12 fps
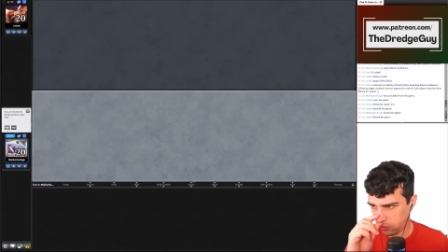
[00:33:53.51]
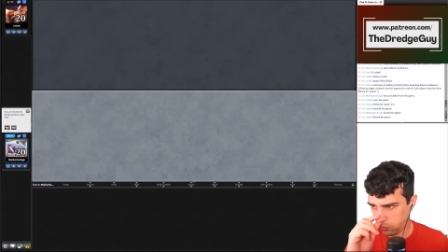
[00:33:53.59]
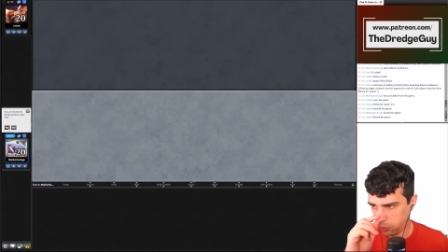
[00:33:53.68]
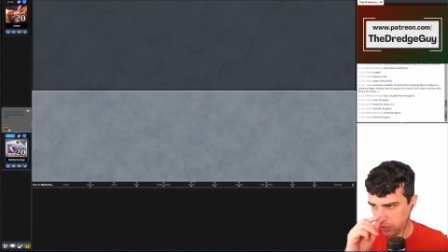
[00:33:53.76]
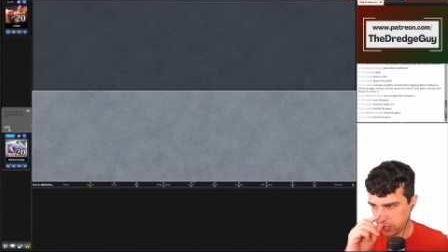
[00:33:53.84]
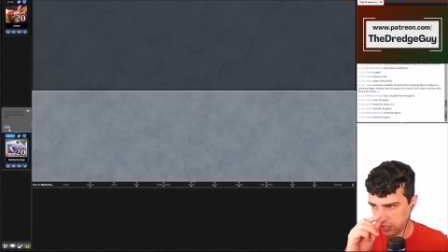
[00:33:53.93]

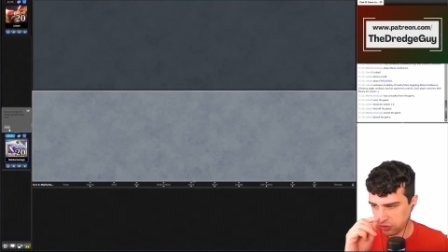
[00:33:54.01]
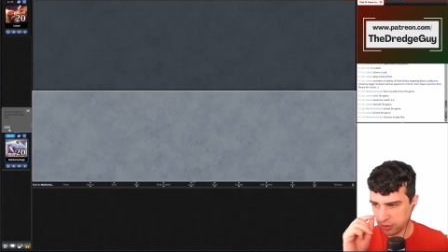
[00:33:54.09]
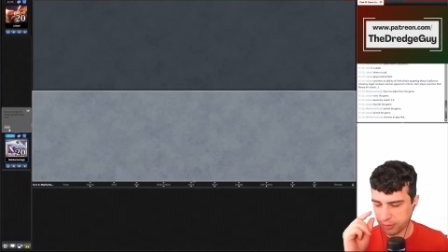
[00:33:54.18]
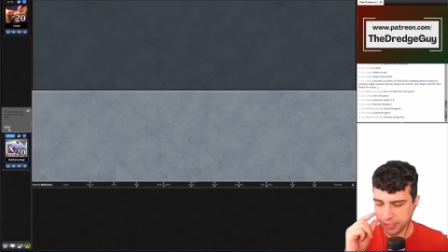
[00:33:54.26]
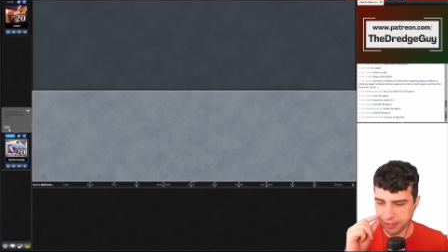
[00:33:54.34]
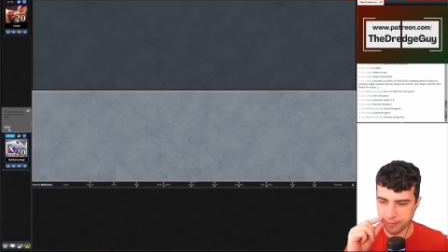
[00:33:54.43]
We are on the
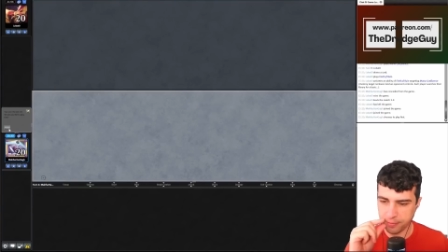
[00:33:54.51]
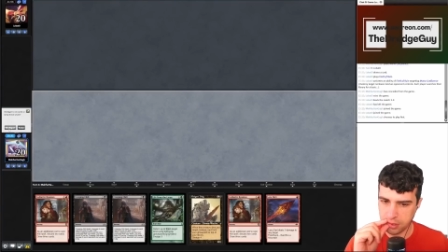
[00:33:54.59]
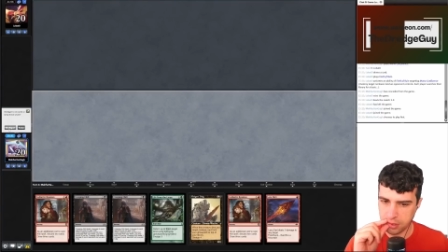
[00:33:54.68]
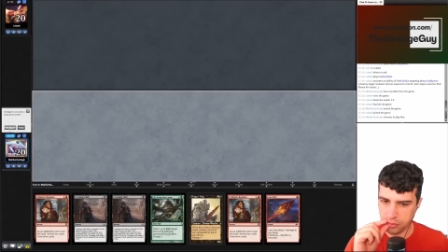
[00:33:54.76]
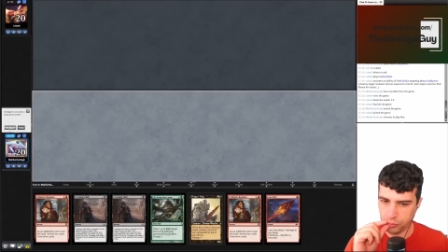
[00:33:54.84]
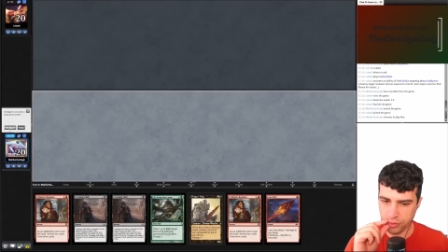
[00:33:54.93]
play.
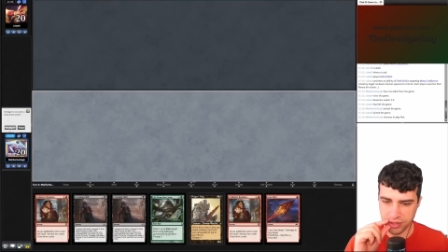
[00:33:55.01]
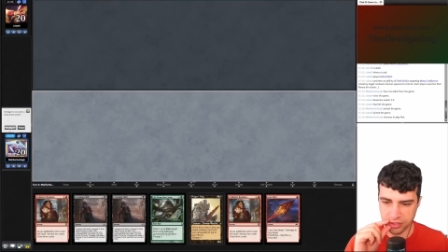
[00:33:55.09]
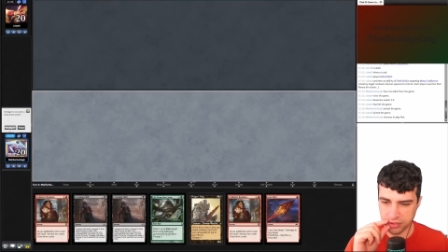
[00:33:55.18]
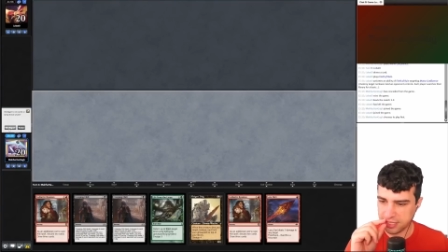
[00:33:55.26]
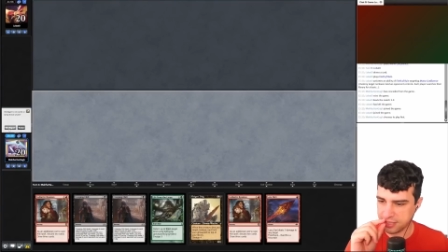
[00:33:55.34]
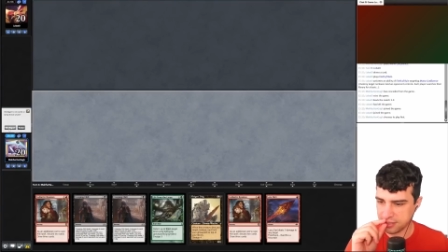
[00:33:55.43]

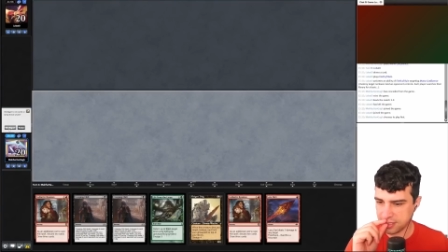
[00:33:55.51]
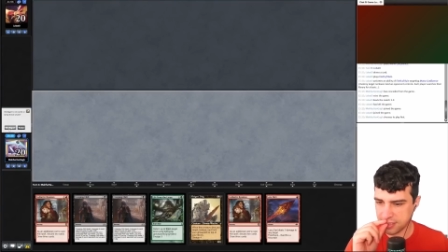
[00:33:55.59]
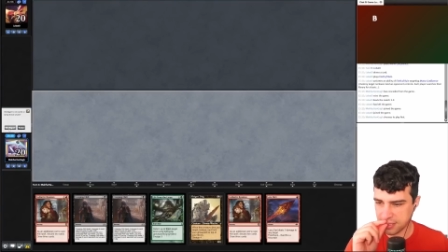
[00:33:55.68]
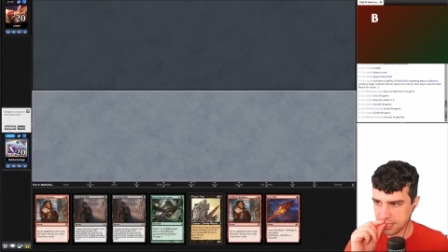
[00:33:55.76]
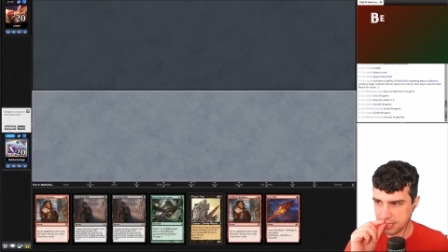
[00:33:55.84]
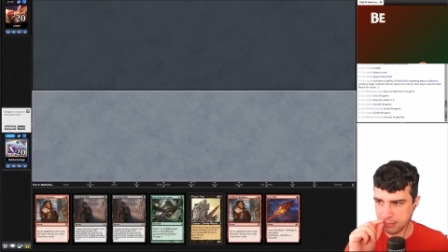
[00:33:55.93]
Without lands.
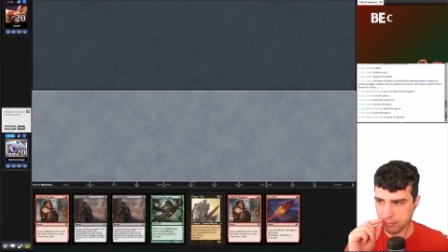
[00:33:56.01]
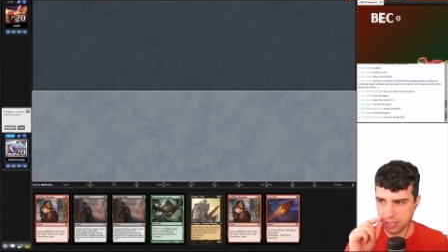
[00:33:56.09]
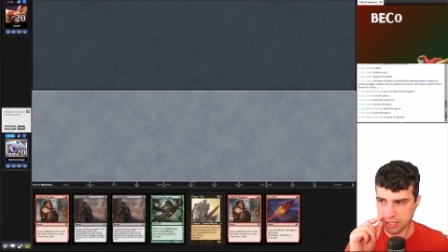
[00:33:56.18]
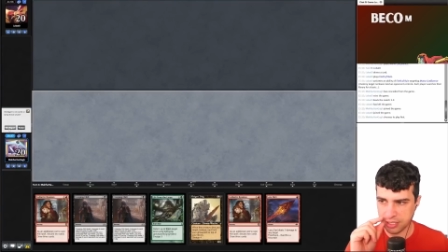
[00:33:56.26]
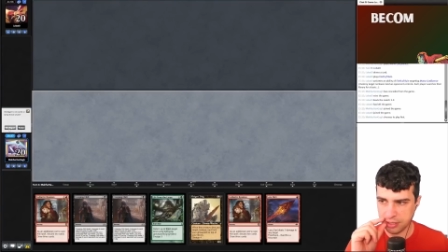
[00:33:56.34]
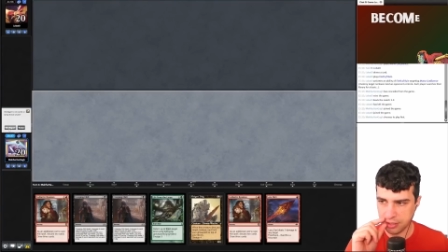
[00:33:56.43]

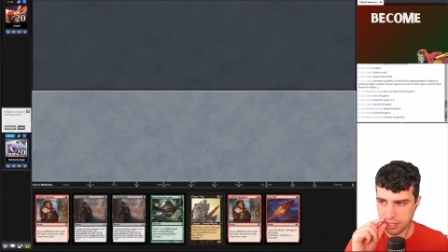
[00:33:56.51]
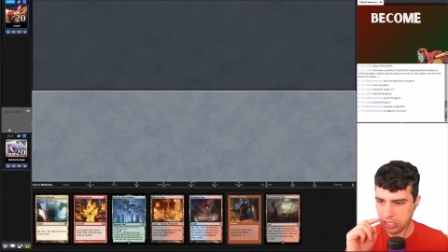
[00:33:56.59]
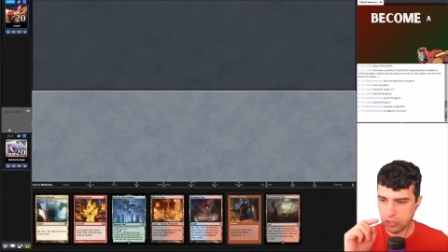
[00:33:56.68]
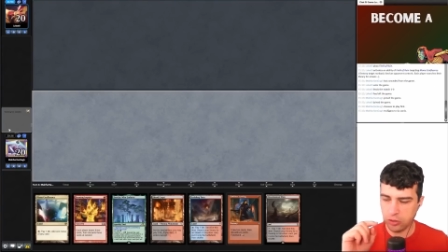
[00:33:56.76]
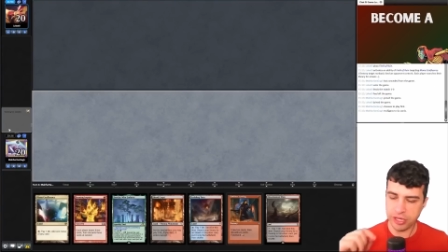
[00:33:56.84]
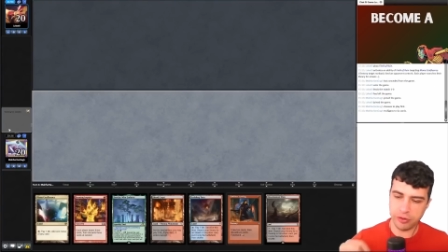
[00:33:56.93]
Mulligan.
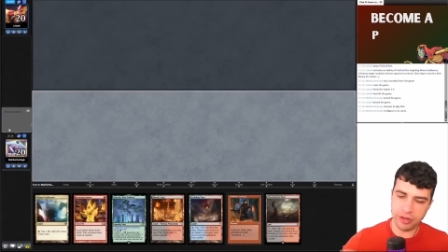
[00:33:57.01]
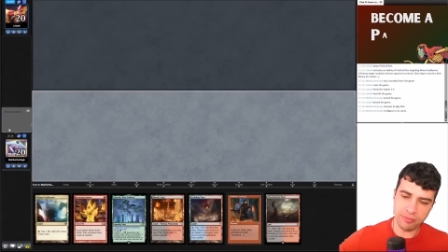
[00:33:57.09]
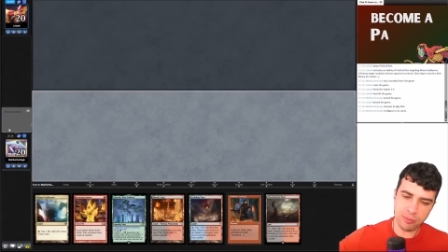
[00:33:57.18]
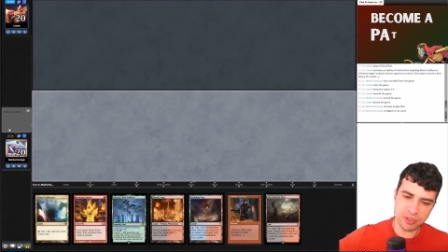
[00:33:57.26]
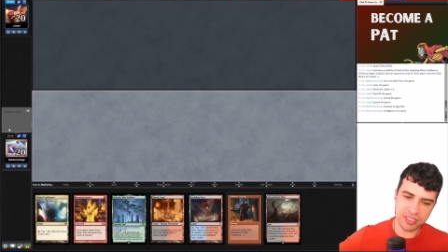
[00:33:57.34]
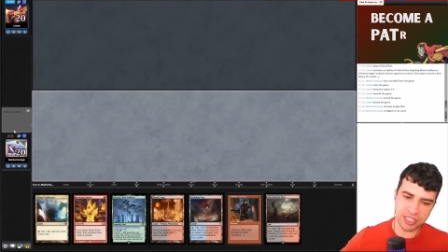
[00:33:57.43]
Okay, we have
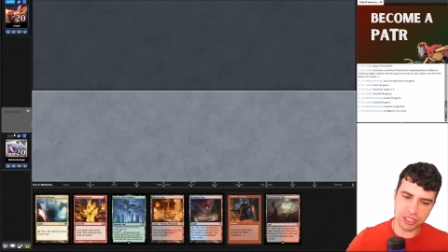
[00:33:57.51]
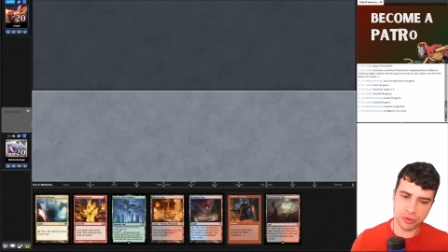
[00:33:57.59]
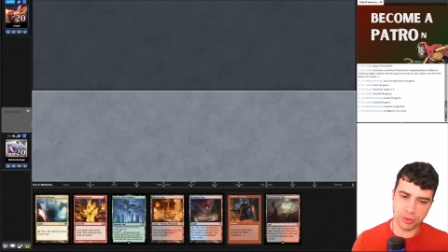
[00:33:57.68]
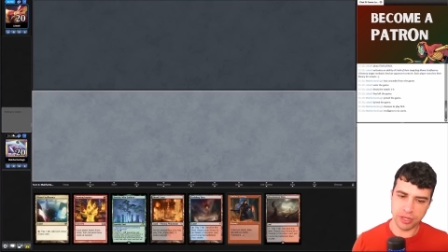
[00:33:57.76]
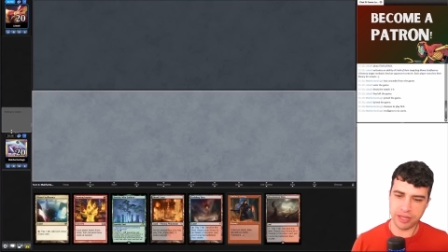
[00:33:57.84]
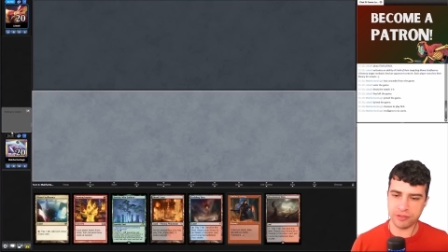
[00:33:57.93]

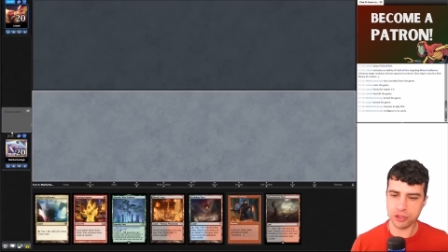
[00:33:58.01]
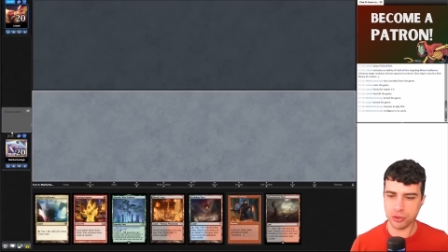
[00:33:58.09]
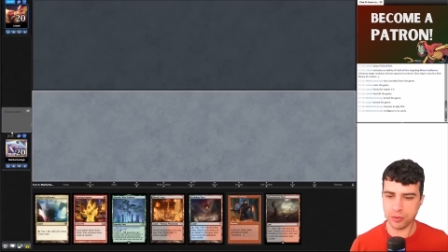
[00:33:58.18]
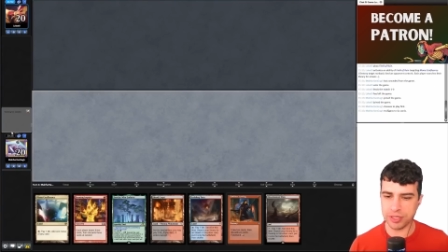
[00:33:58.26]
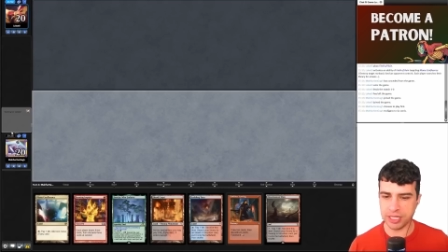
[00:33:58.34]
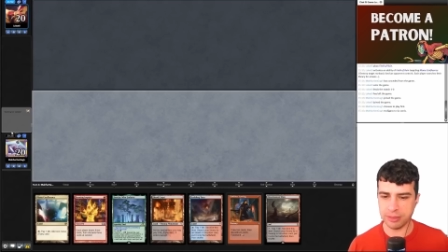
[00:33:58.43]
Boseiju. We have
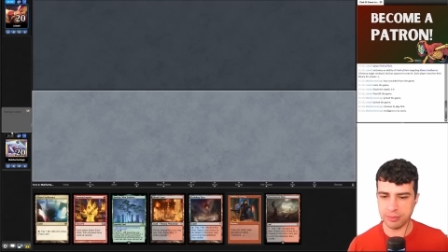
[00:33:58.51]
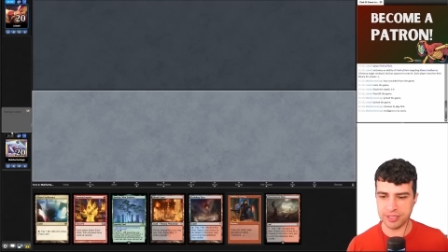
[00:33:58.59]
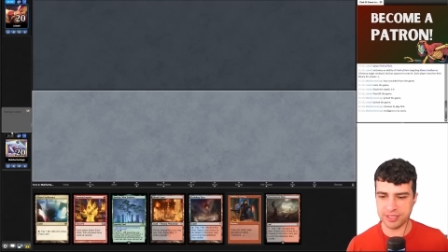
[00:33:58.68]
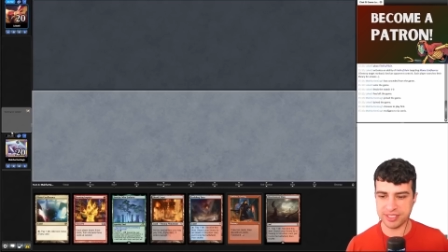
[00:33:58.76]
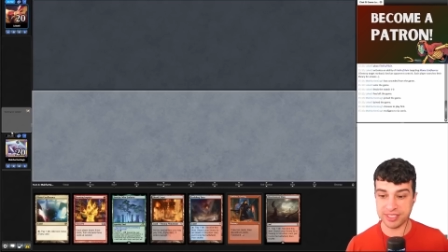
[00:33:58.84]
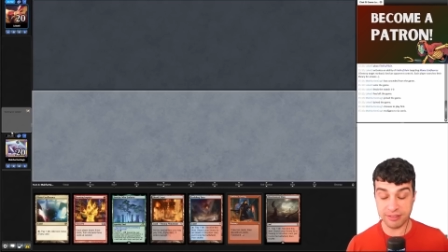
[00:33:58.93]
2
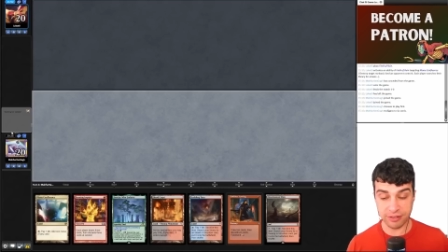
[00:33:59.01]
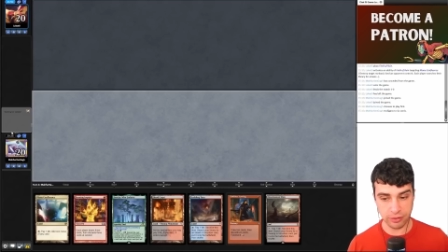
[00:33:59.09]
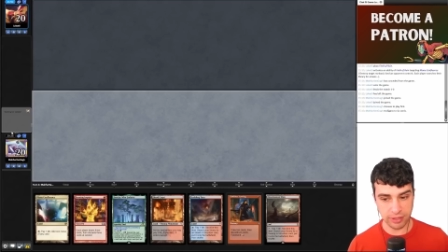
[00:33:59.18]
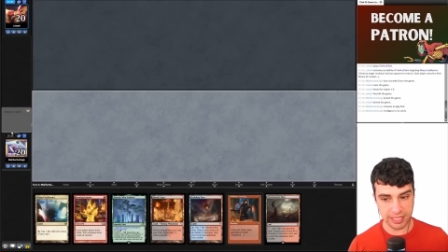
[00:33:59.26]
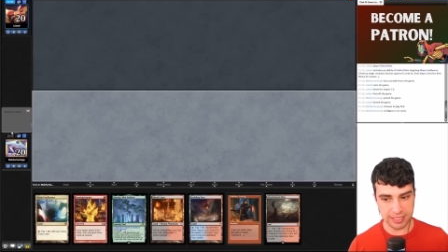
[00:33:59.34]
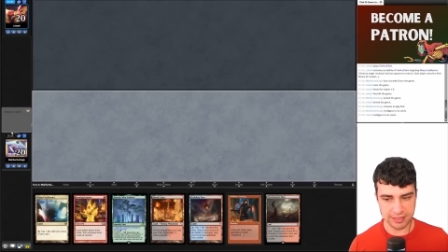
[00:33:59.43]
enablers,
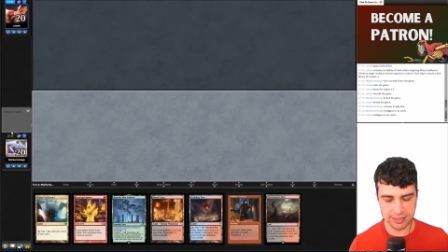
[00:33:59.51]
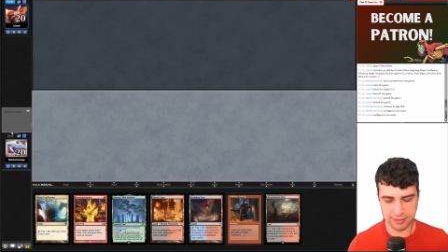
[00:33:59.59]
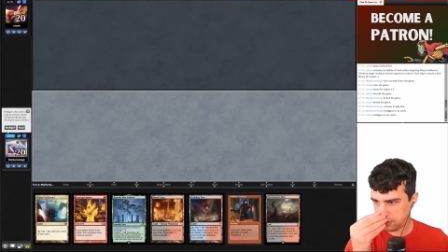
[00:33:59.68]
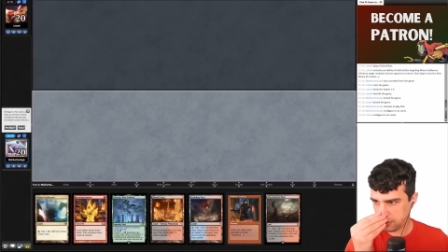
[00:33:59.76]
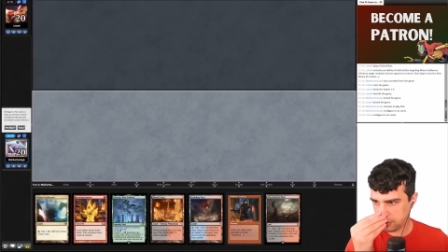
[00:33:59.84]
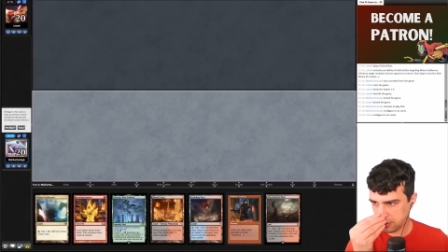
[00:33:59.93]
several lands.
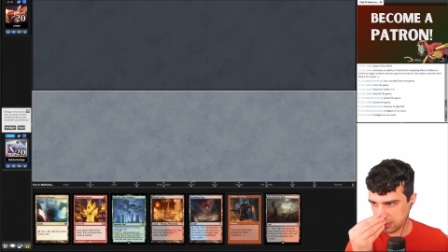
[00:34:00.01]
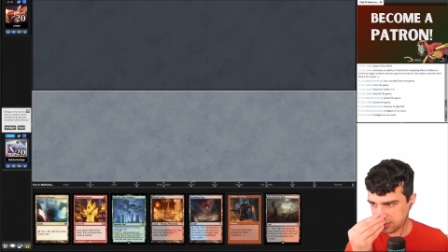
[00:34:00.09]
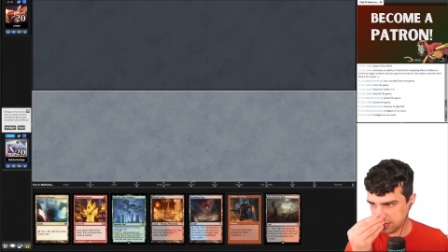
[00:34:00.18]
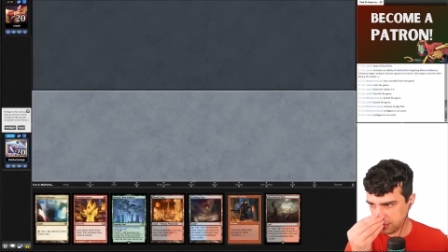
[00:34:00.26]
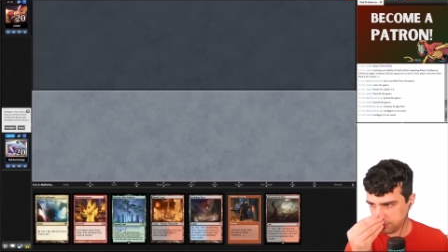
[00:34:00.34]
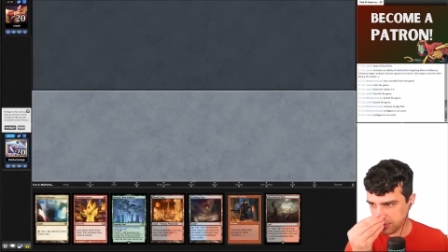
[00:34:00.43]

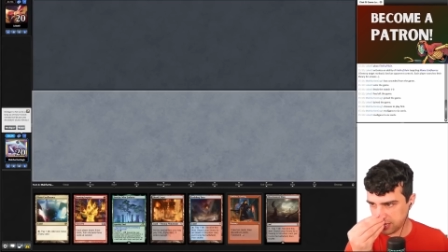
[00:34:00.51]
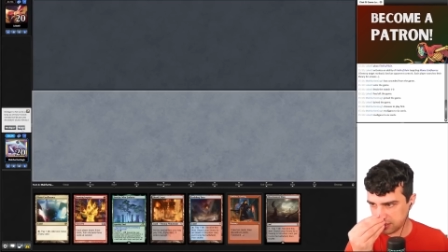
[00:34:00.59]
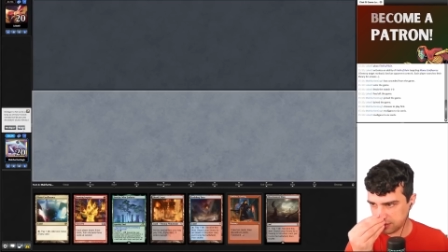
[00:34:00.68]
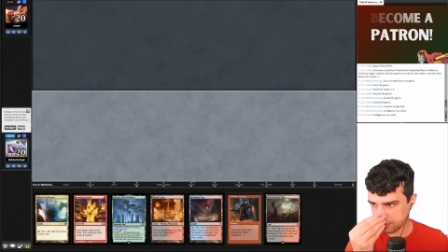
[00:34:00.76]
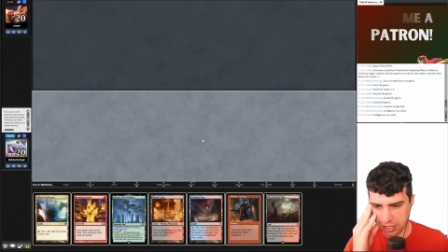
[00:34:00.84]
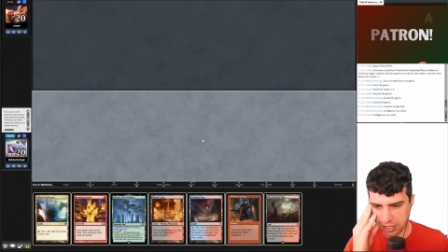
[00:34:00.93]
Let's keep that.